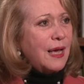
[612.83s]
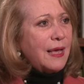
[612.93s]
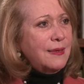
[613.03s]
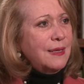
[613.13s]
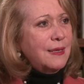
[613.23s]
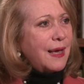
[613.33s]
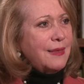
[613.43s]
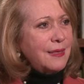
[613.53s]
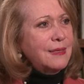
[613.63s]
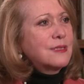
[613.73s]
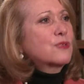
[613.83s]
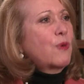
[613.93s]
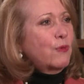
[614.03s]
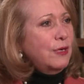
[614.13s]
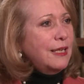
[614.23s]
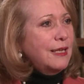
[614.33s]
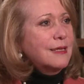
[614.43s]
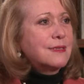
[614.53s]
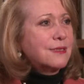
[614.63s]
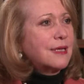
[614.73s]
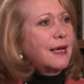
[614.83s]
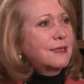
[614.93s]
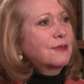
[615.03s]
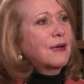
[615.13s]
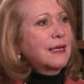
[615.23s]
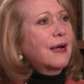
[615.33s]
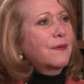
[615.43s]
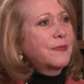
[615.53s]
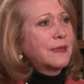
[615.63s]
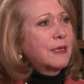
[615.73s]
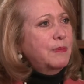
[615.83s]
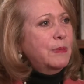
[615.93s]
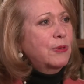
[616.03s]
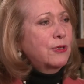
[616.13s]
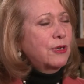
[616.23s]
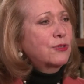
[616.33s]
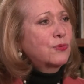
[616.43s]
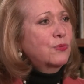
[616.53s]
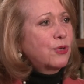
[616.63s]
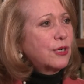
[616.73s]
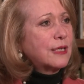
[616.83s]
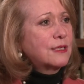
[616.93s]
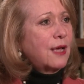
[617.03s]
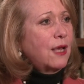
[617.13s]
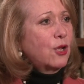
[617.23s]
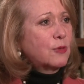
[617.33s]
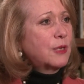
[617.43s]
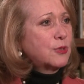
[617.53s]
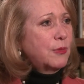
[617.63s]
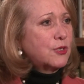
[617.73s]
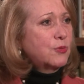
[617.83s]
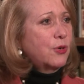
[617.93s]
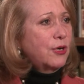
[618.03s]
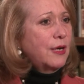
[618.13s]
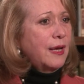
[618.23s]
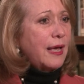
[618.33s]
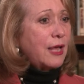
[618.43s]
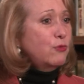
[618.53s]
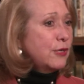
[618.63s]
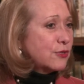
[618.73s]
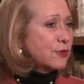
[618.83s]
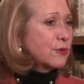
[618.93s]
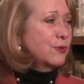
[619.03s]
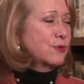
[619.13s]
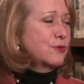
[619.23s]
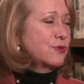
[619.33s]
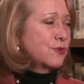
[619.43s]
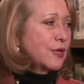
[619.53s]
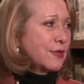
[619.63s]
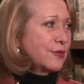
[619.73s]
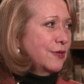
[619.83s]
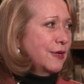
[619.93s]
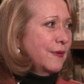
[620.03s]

I think this is what we're needing in society right now, that people learn to work and dialogue much more and reach conclusions together,